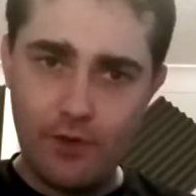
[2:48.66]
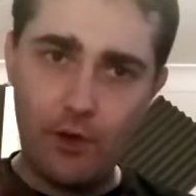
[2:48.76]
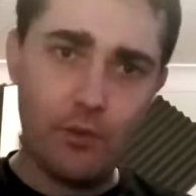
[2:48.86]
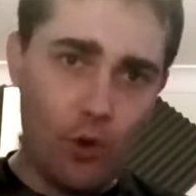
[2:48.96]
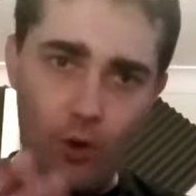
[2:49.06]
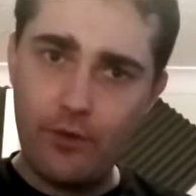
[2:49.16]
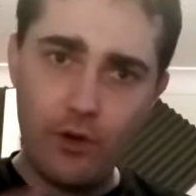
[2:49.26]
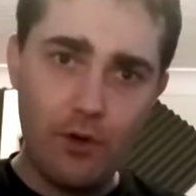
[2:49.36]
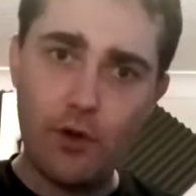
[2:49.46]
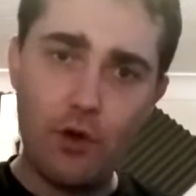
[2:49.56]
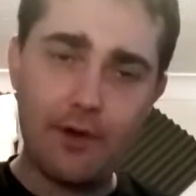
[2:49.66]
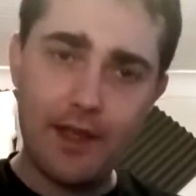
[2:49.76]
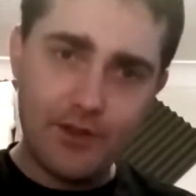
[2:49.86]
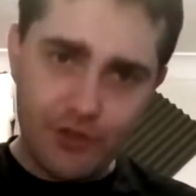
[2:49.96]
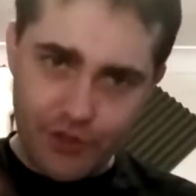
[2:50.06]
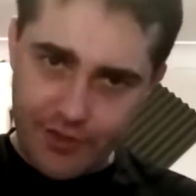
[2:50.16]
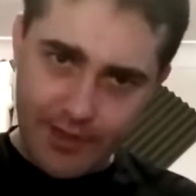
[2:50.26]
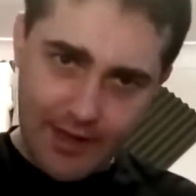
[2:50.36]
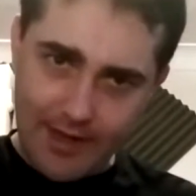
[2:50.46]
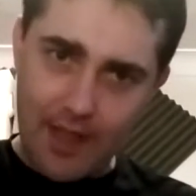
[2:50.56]
know, over and over and over again, just
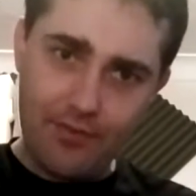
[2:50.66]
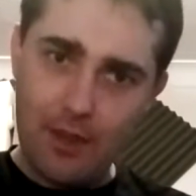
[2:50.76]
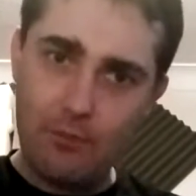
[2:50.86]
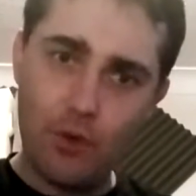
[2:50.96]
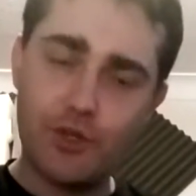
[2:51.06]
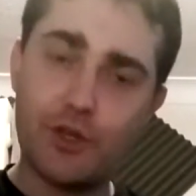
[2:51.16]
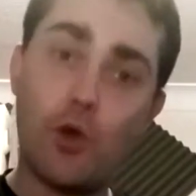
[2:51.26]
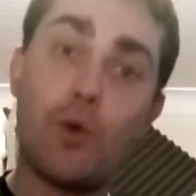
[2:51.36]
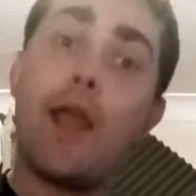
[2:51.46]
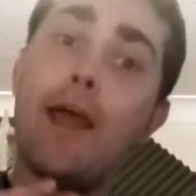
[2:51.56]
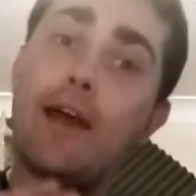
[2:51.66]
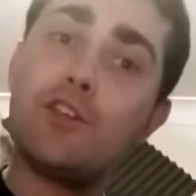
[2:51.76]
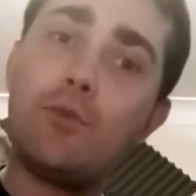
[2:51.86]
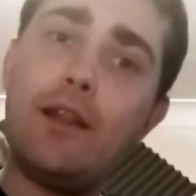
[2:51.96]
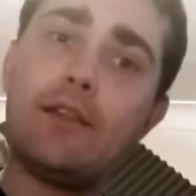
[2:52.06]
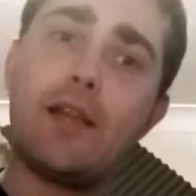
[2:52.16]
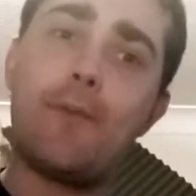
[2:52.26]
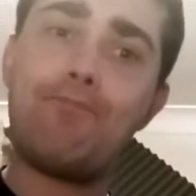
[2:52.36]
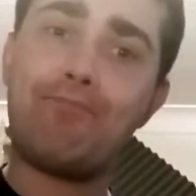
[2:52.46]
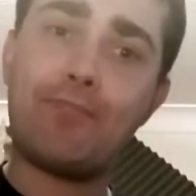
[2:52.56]
to kind of get that motion going. And as well as
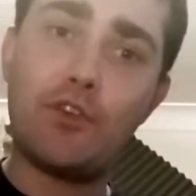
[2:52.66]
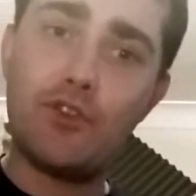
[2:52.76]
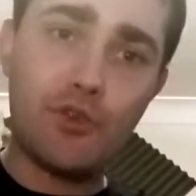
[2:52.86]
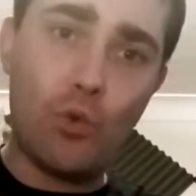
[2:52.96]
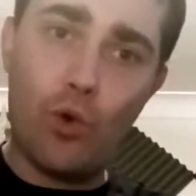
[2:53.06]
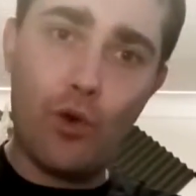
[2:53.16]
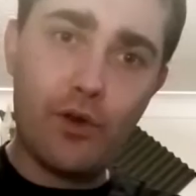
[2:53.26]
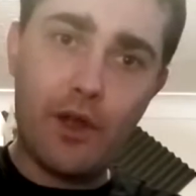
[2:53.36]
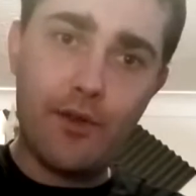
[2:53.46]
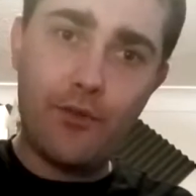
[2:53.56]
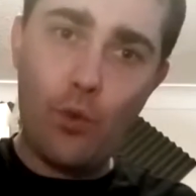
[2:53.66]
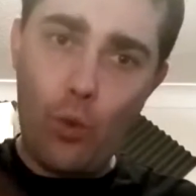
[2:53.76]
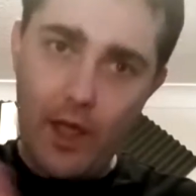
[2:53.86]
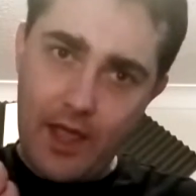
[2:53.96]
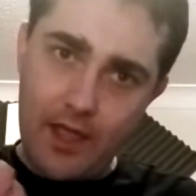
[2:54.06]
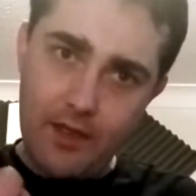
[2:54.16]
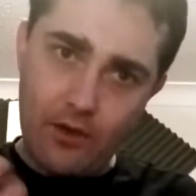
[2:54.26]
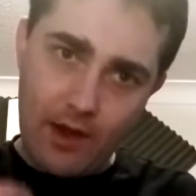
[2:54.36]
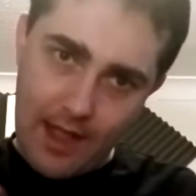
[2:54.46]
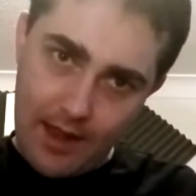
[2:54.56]
that, just to work on the way
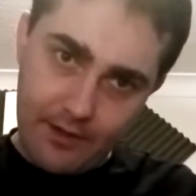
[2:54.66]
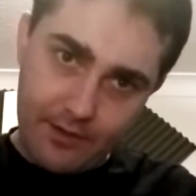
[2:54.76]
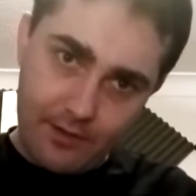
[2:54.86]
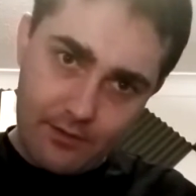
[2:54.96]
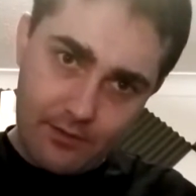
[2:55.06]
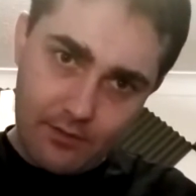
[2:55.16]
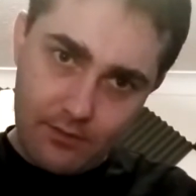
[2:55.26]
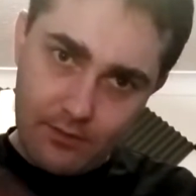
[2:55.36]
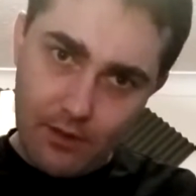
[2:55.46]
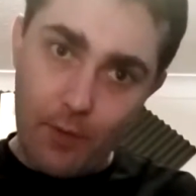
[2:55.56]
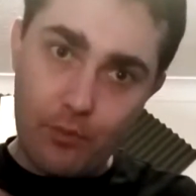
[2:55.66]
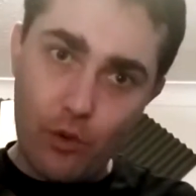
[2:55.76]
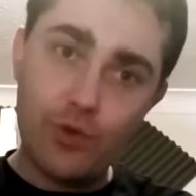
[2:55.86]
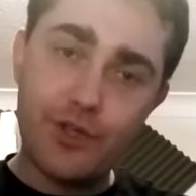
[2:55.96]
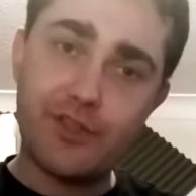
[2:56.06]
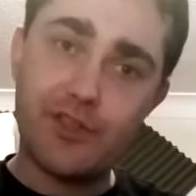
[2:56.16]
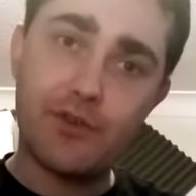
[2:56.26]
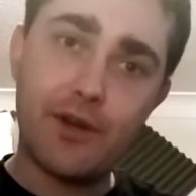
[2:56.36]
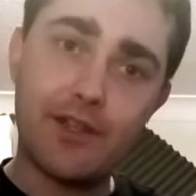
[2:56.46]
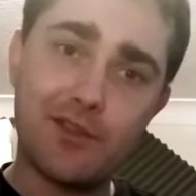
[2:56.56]
your hand approaches the
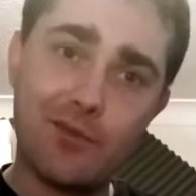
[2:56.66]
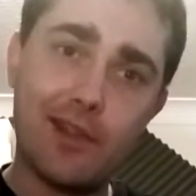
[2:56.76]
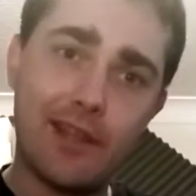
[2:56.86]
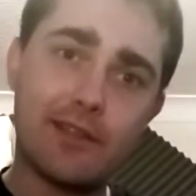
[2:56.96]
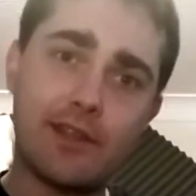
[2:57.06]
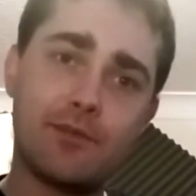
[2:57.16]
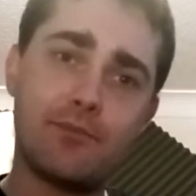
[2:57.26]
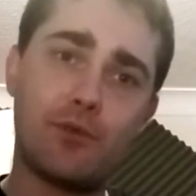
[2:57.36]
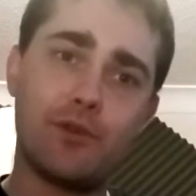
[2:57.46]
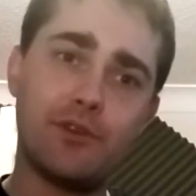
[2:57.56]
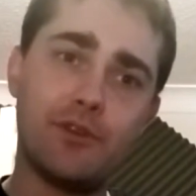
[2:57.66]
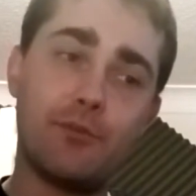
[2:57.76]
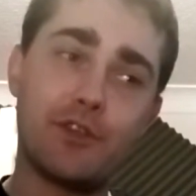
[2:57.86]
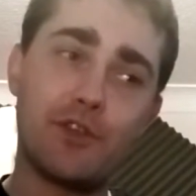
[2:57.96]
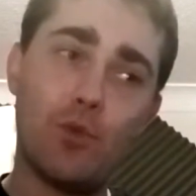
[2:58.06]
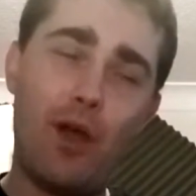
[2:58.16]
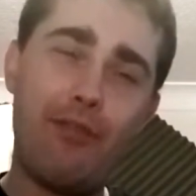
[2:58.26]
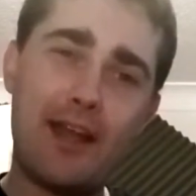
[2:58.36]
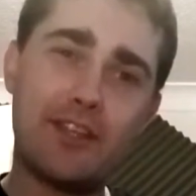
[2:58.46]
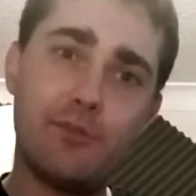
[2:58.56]
strings as well. That's that's important too because you
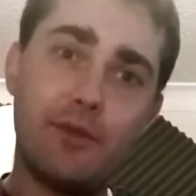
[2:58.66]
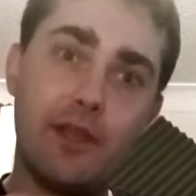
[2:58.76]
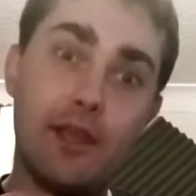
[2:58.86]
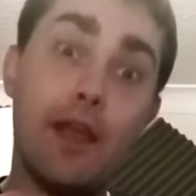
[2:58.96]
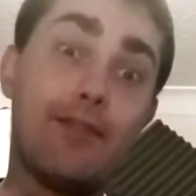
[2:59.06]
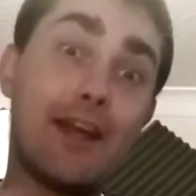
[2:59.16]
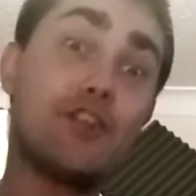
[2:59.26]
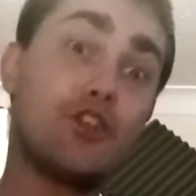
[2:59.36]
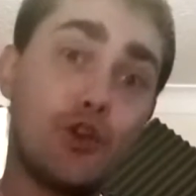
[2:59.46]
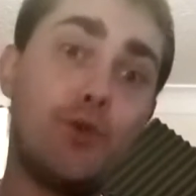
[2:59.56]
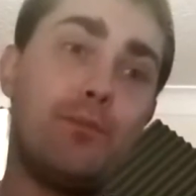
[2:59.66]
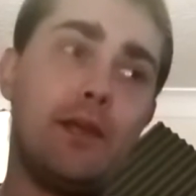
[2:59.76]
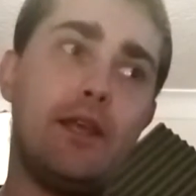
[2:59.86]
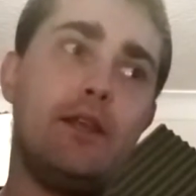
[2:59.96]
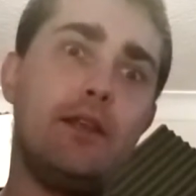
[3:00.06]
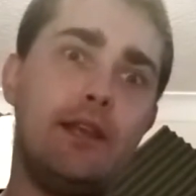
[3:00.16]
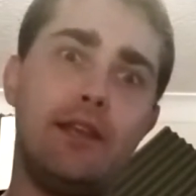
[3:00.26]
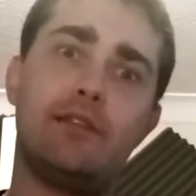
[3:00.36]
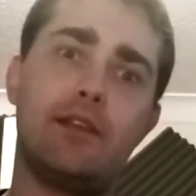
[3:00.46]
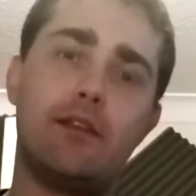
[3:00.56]
want that to be that should be
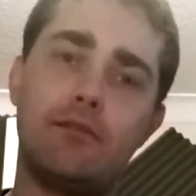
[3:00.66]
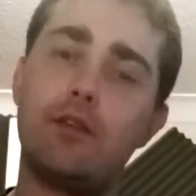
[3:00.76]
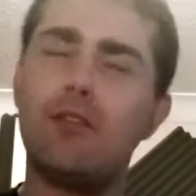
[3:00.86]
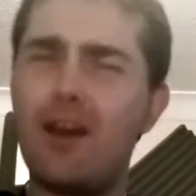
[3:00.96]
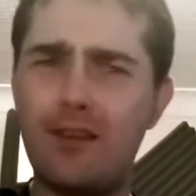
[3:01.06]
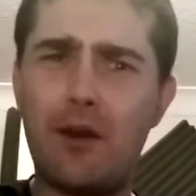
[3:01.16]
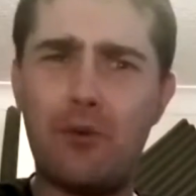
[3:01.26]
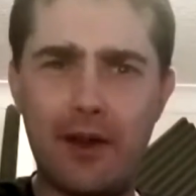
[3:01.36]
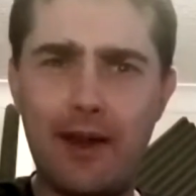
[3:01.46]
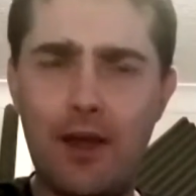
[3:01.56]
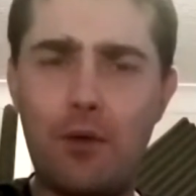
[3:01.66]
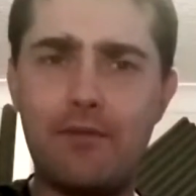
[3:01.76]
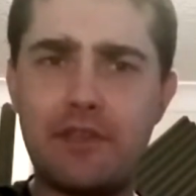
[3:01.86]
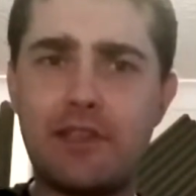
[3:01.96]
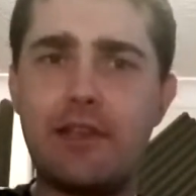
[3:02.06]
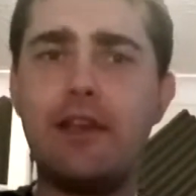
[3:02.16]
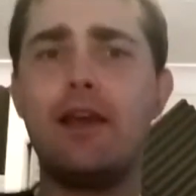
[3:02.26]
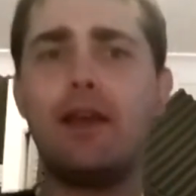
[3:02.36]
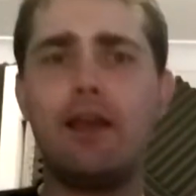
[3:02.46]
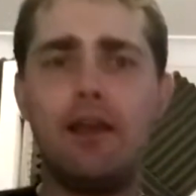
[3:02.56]
easy. You know, not not right now, obviously.
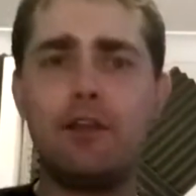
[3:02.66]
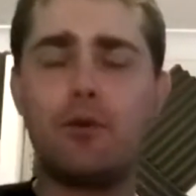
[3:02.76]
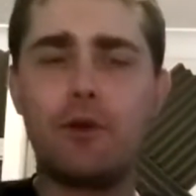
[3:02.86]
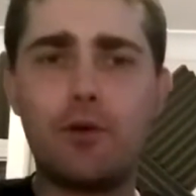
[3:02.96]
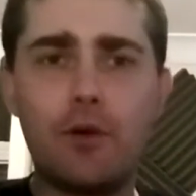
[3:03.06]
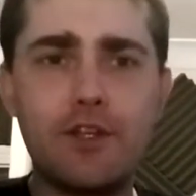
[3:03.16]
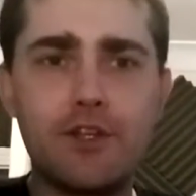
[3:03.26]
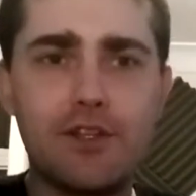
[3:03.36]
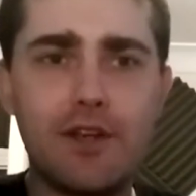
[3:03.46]
You know, when you're only just